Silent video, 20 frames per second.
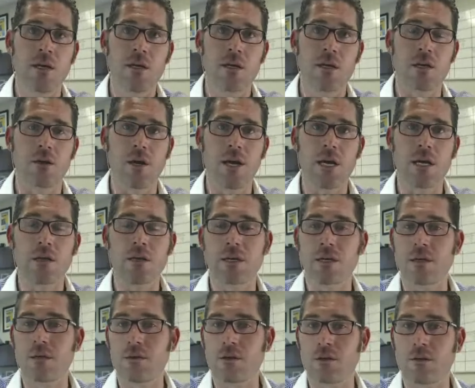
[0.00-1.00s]
You know, hey,
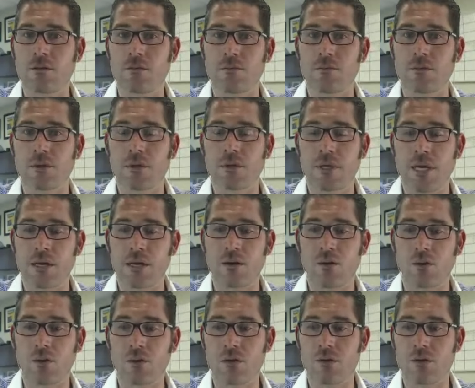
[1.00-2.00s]
you know, get a
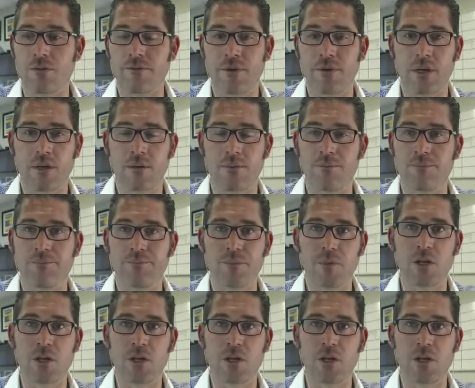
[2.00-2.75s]
hold of, um,